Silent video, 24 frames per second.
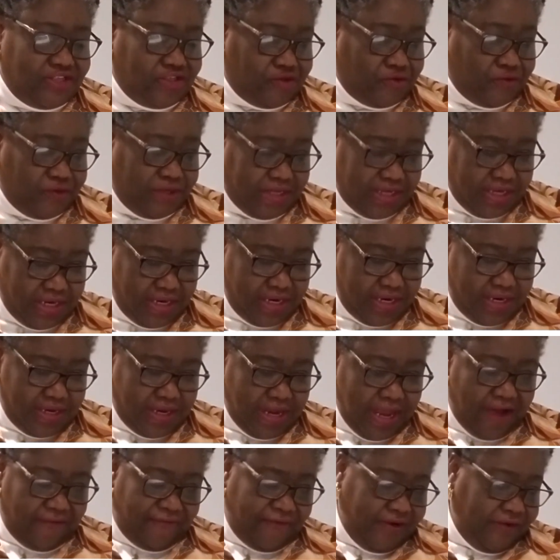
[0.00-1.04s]
history.
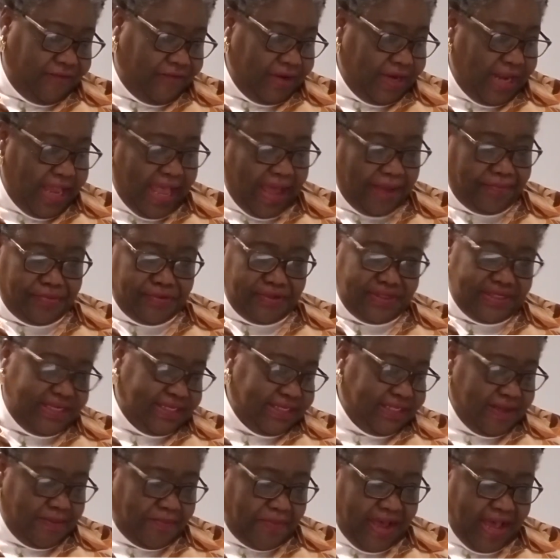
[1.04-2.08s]
Africville happened
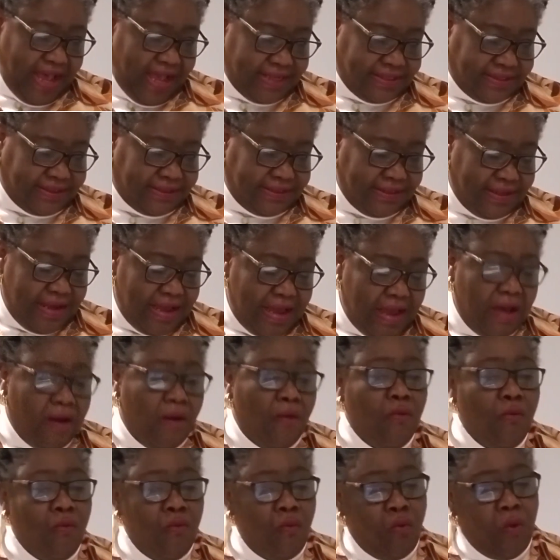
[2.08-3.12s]
in the past.
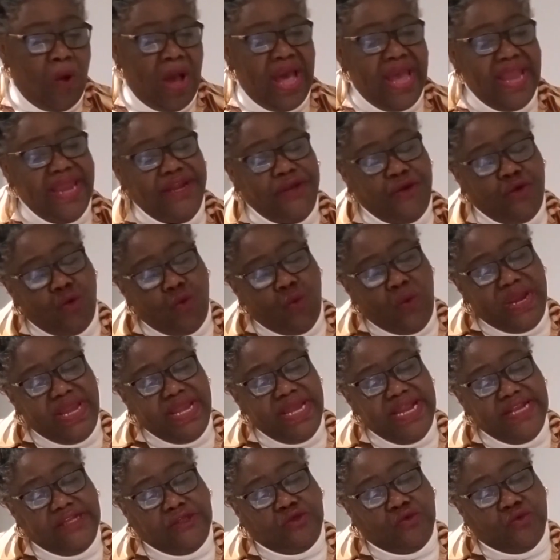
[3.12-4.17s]
Why do we
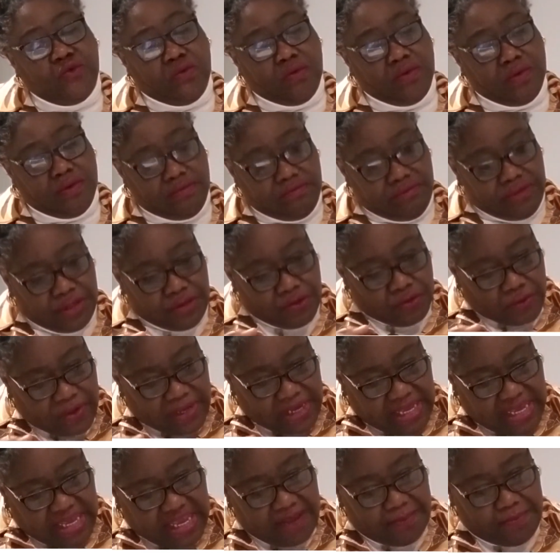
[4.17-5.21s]
need to, you know,
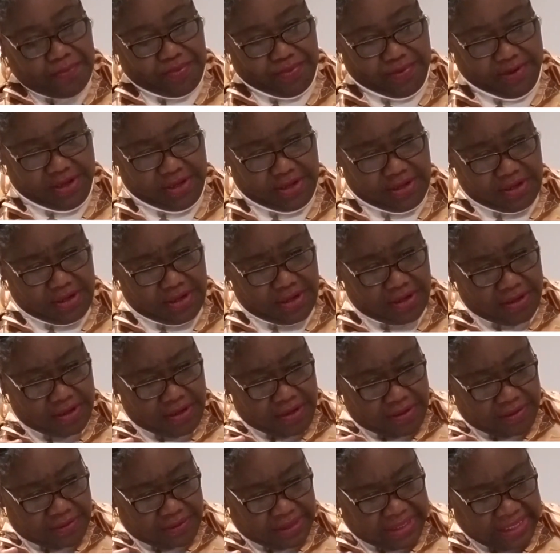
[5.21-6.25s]
keep
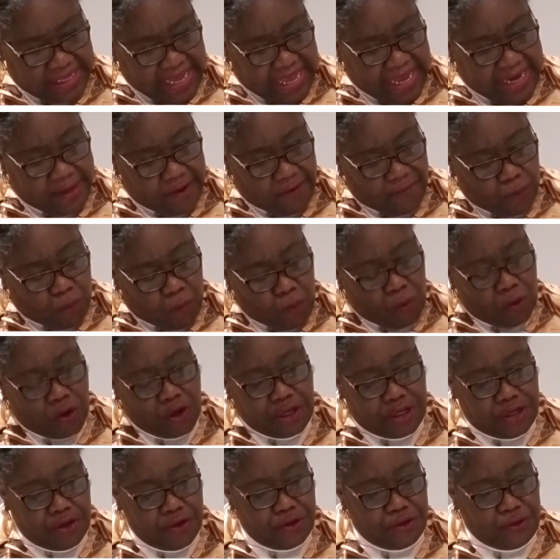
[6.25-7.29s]
the kind of
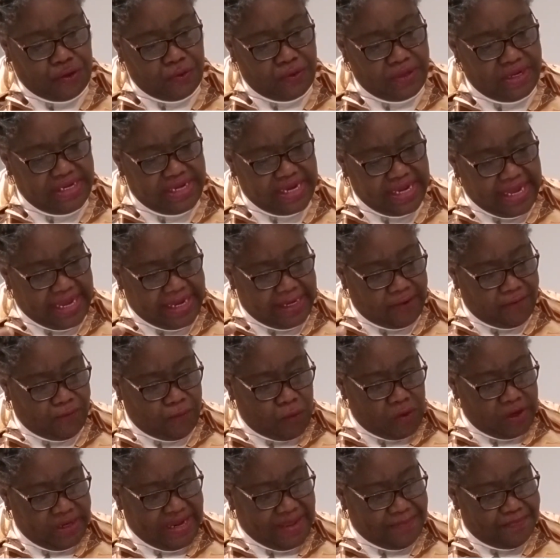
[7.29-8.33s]
work you're doing, the kind of
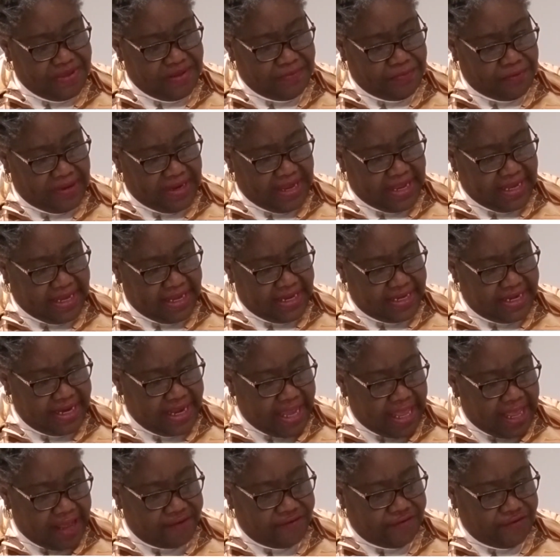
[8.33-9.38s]
work that people like Eddie
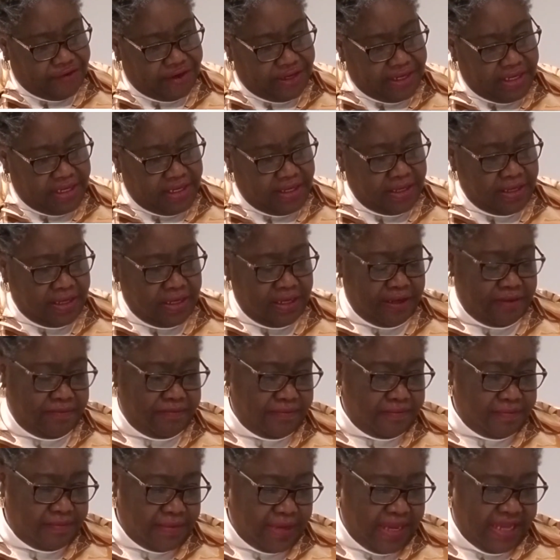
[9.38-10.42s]
Carvery
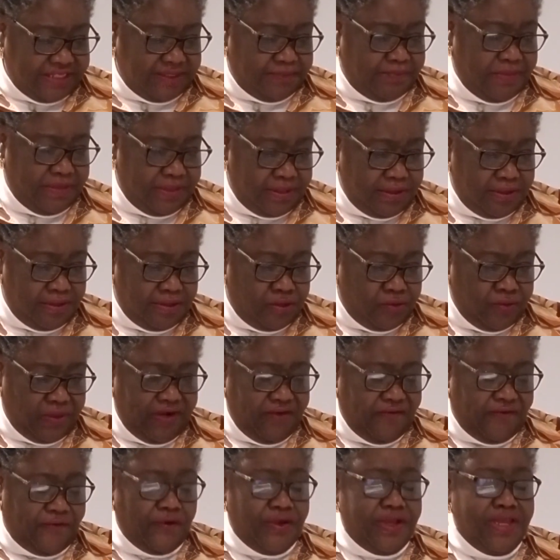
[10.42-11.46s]
has been
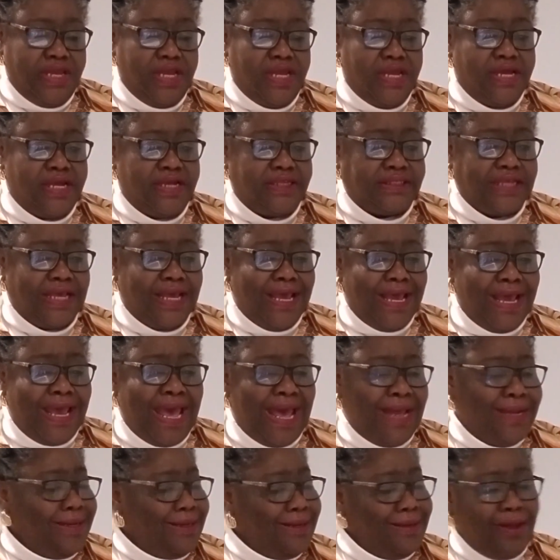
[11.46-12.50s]
doing for years,
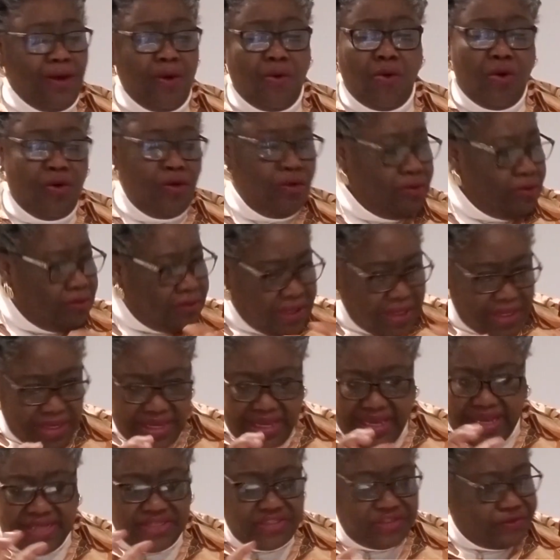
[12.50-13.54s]
and the whole
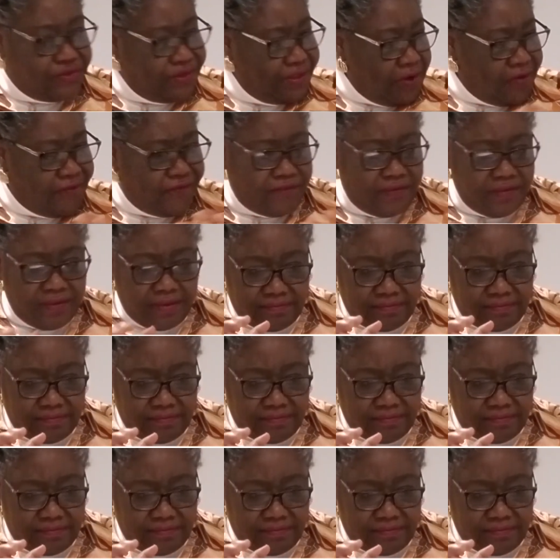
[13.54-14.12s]
history of